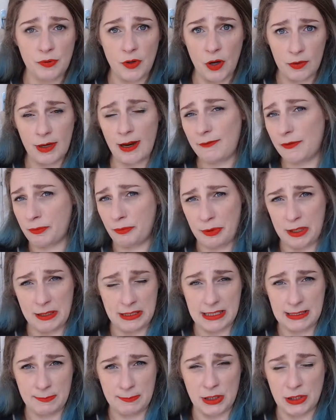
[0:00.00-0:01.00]
don't have the
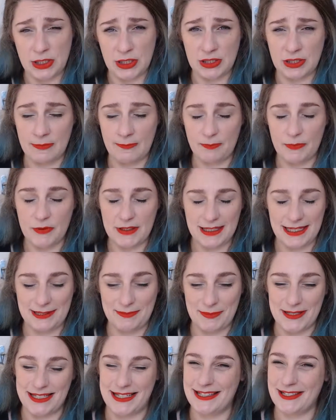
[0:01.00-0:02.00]
predisposition
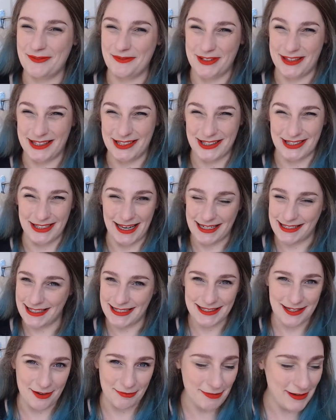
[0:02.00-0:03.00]
with the genetics,
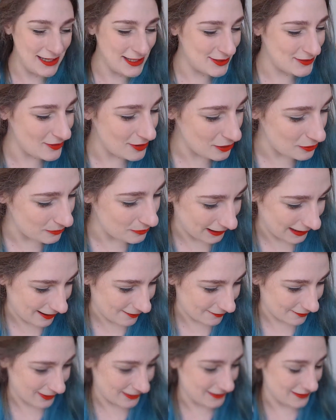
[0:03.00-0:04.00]
I really struggle with that
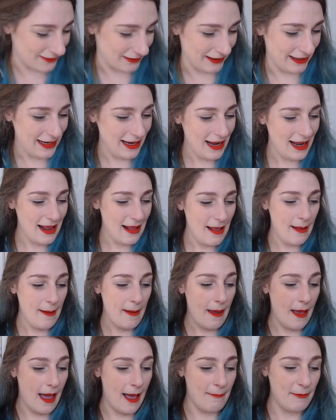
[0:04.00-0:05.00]
word, don't I?
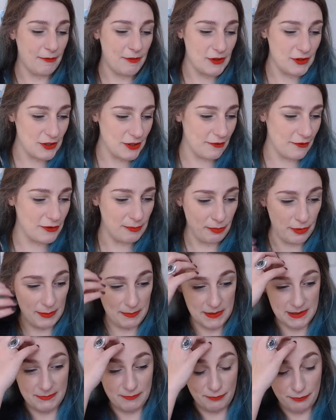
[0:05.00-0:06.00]
If you
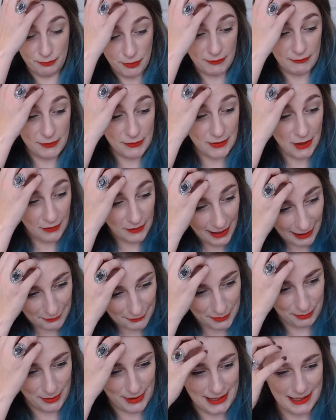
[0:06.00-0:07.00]
don't have the
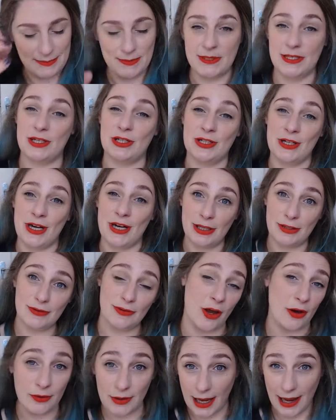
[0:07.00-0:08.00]
predisposition and you
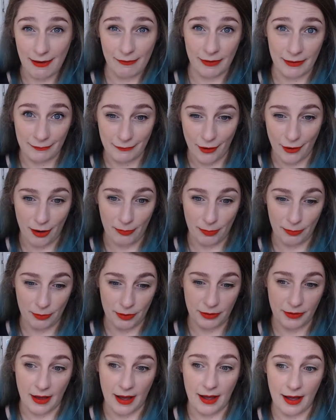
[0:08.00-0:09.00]
don't have an environment with
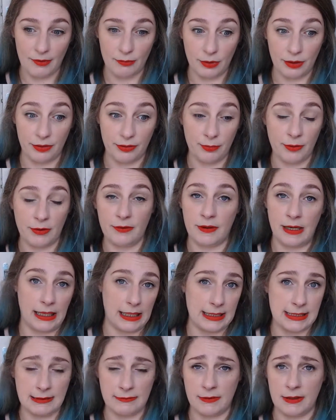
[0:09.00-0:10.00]
that, with
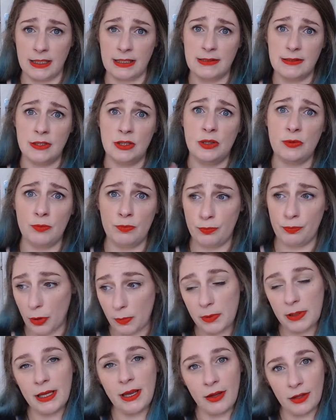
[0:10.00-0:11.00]
negative things, you
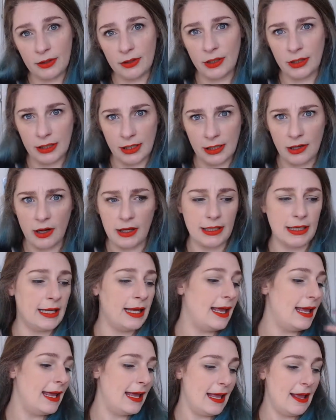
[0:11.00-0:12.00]
probably aren't likely
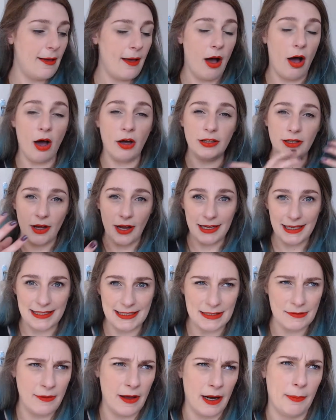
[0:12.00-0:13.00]
to
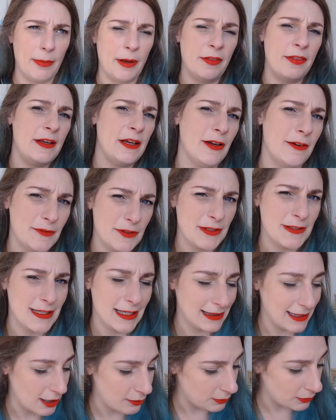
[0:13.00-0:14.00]
develop. I think I've just
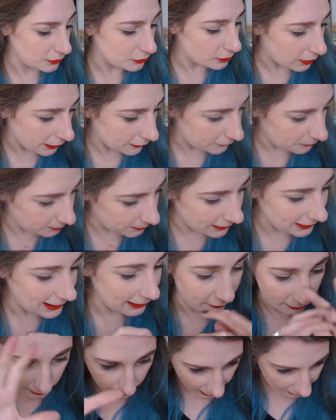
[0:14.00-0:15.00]
said that one twice, but
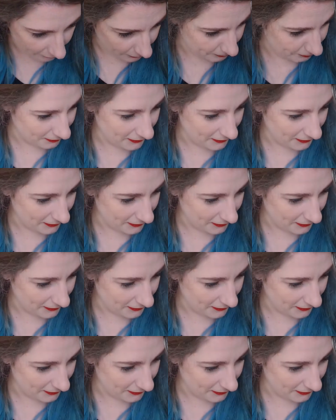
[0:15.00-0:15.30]
never mind.